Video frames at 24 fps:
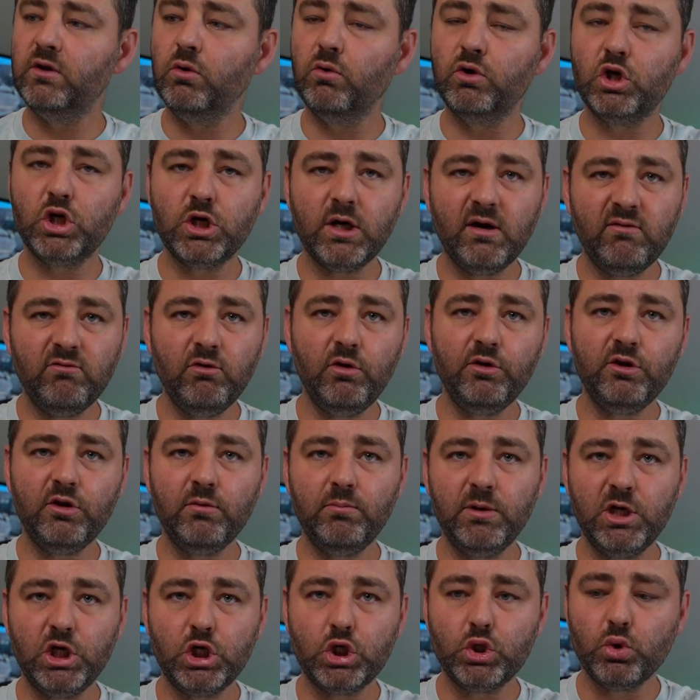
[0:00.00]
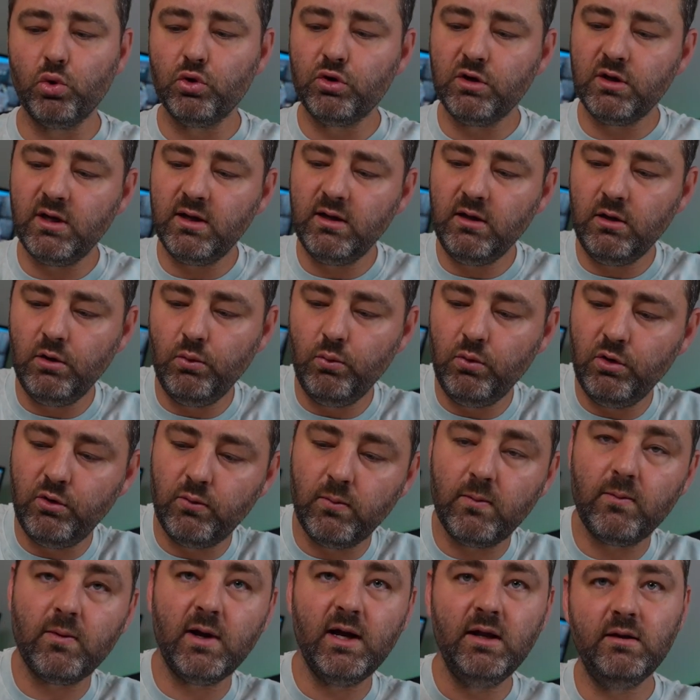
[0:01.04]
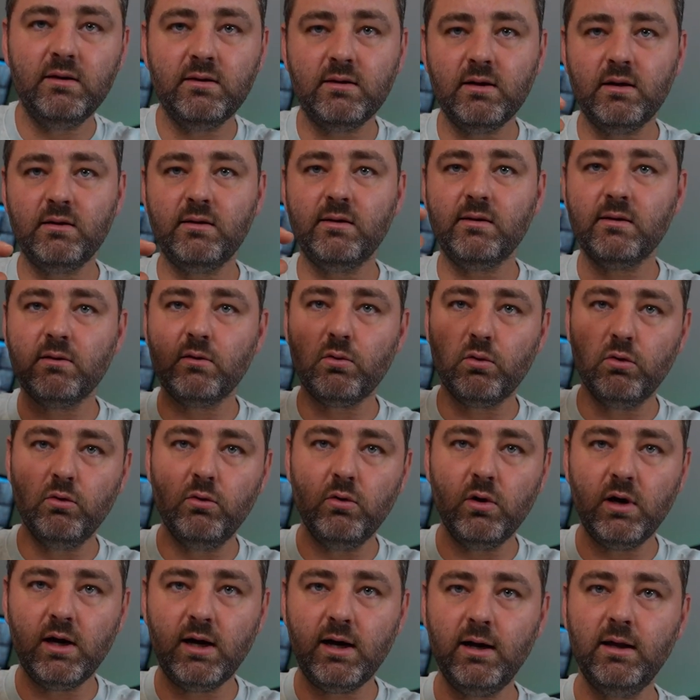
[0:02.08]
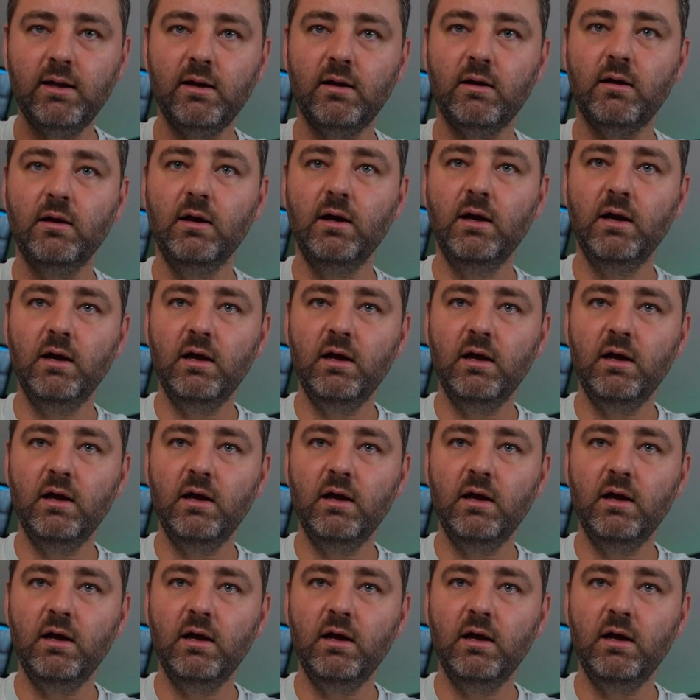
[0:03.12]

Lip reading: your travel to be shorter, you would raise that screw higher.